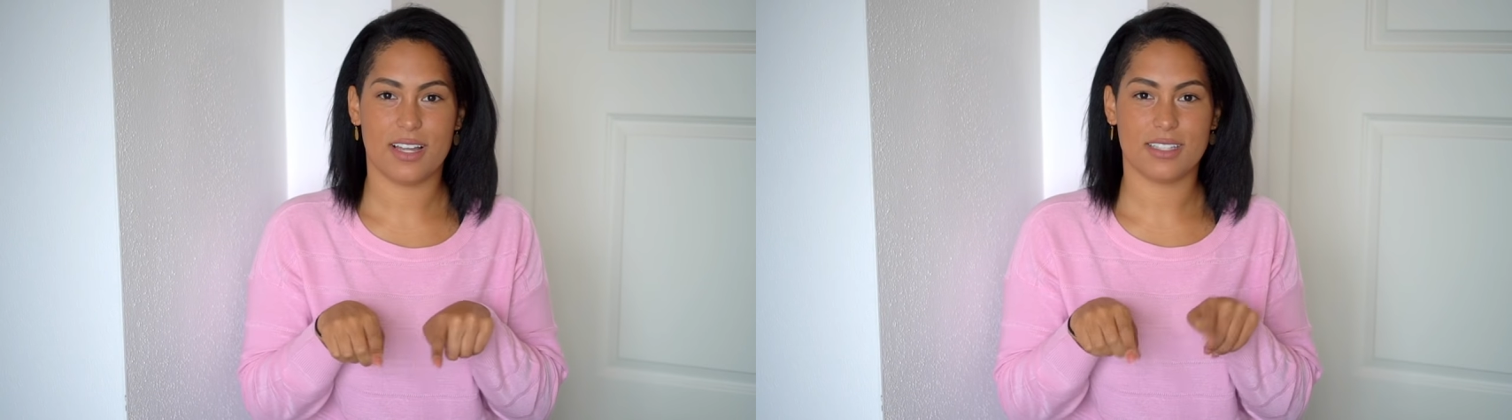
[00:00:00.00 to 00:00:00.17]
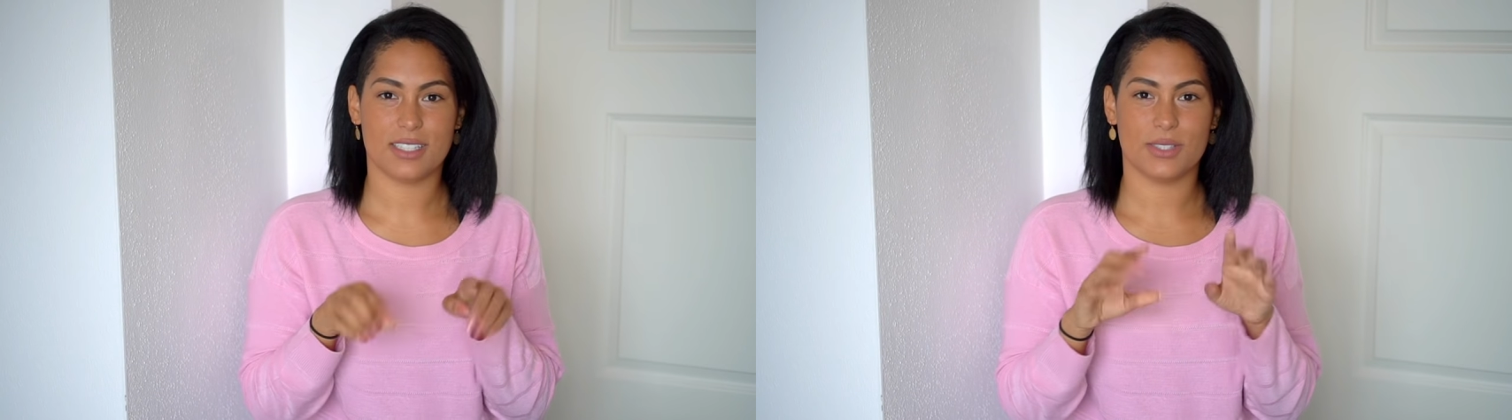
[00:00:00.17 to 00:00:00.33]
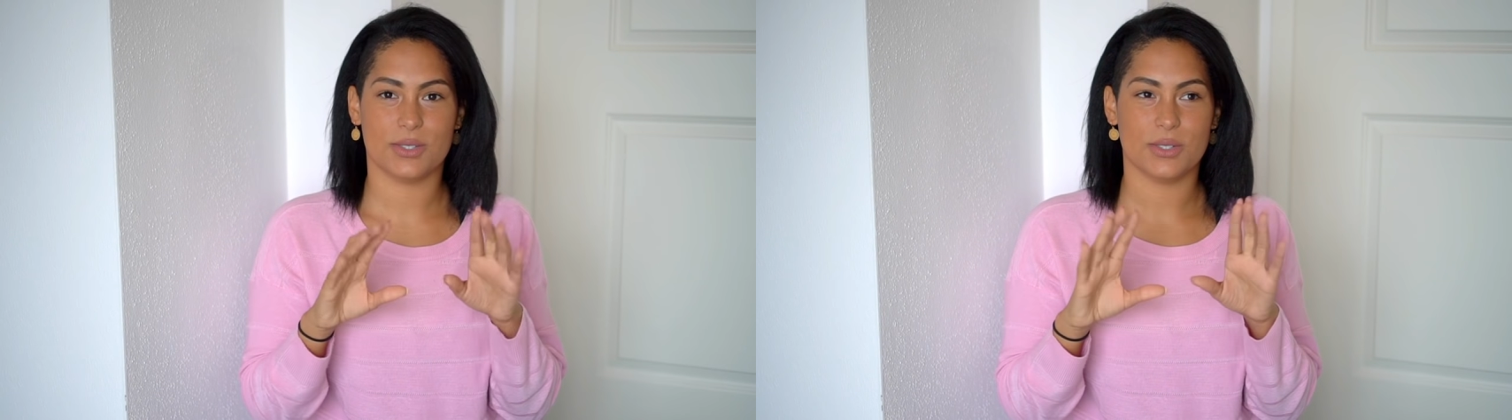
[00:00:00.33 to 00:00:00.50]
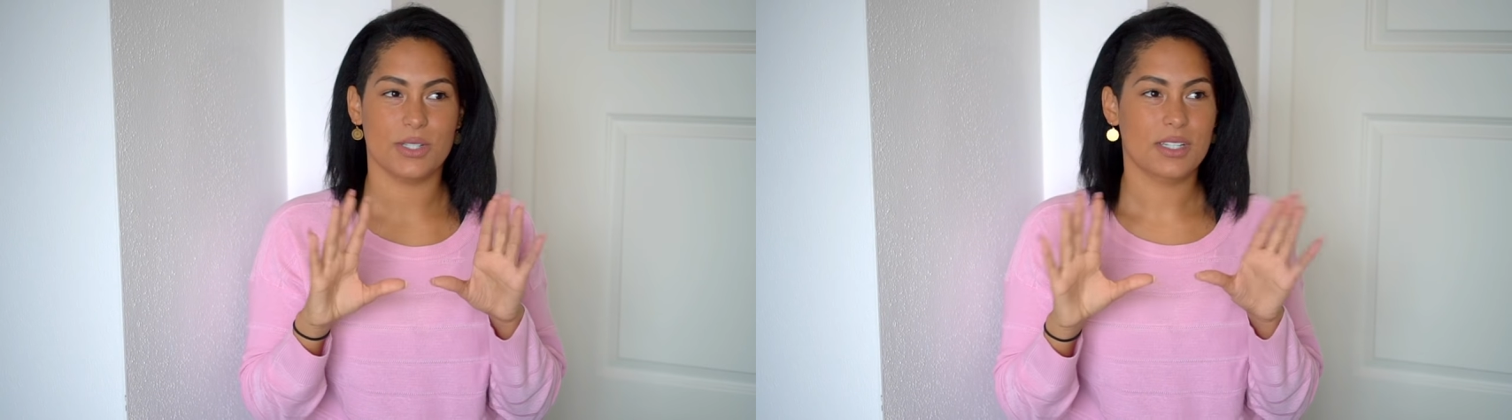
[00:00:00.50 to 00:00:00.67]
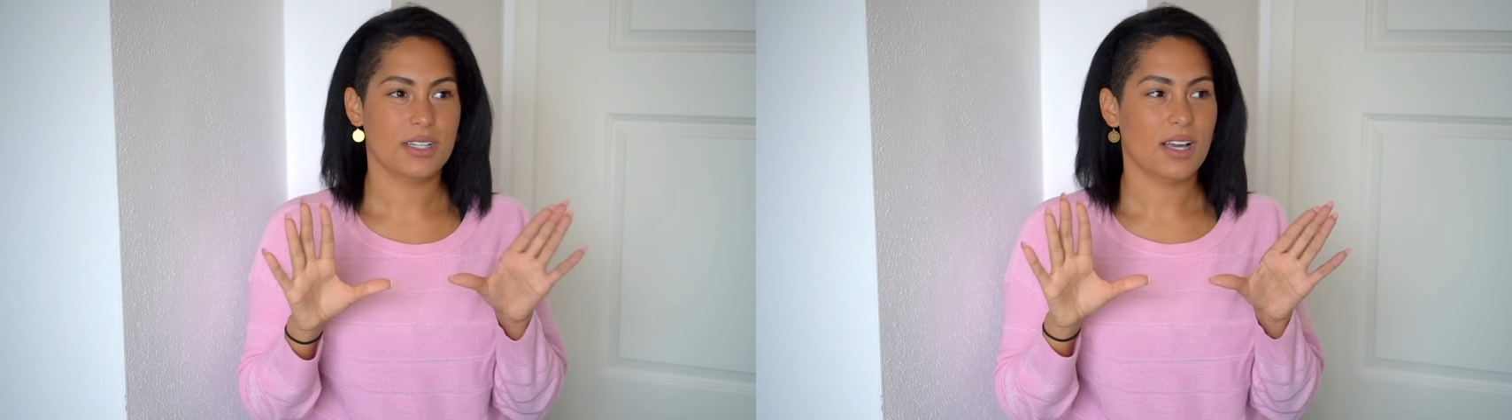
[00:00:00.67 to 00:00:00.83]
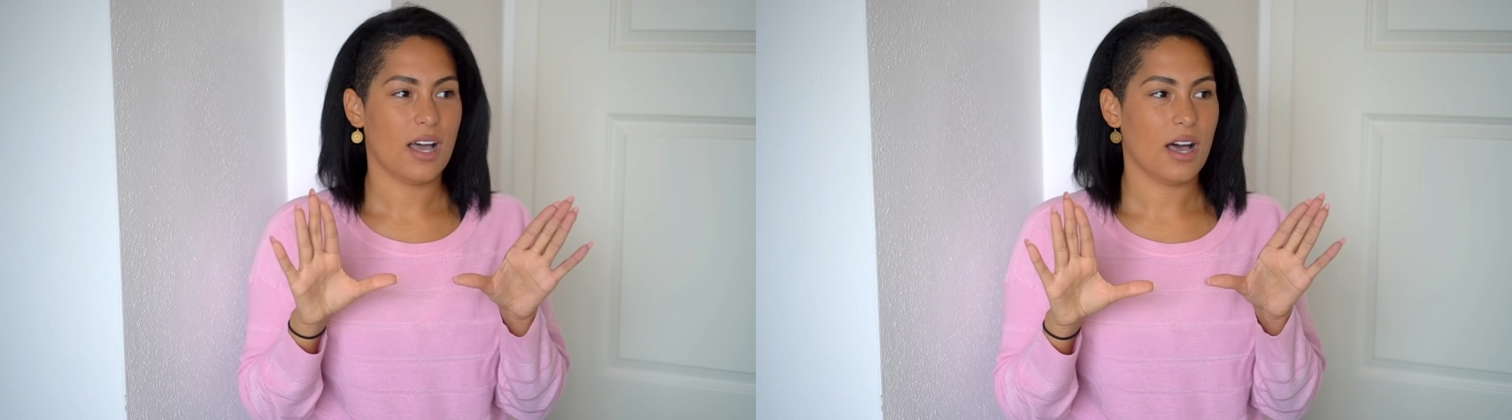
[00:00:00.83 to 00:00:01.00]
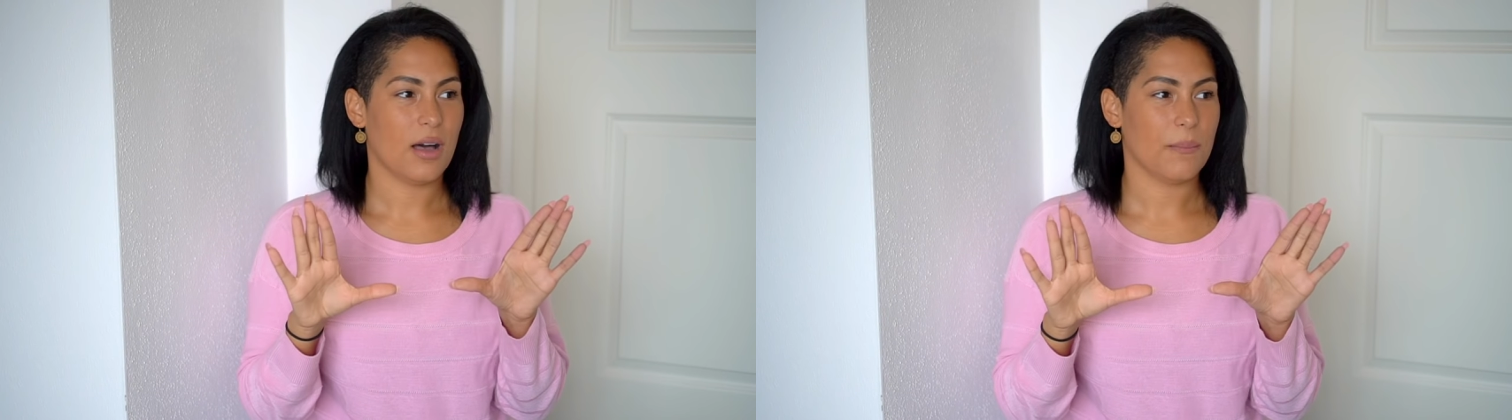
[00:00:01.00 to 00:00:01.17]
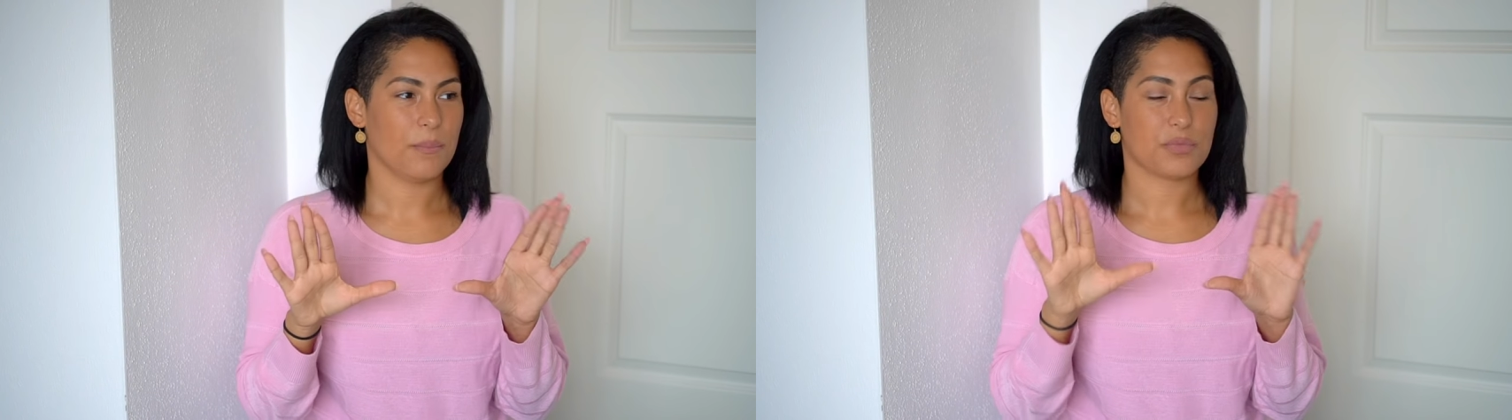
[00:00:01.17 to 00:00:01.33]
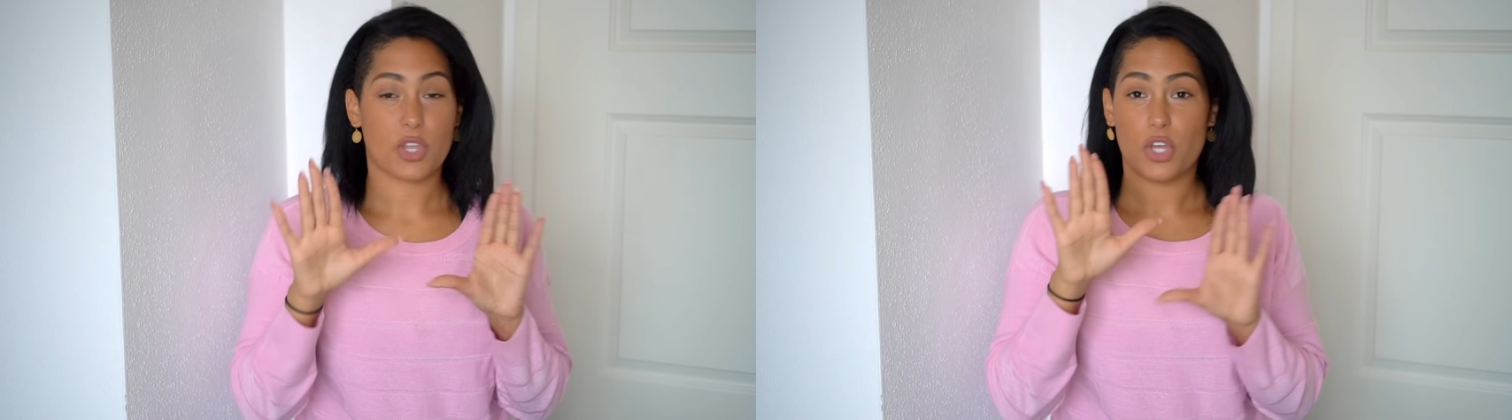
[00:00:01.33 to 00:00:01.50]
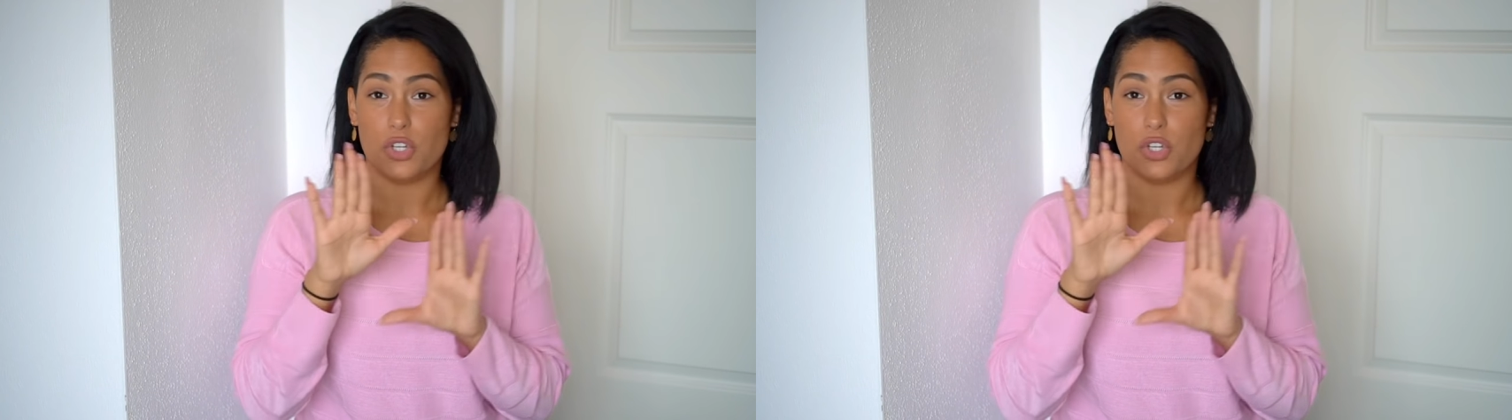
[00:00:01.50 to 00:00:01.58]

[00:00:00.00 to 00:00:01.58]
a little um,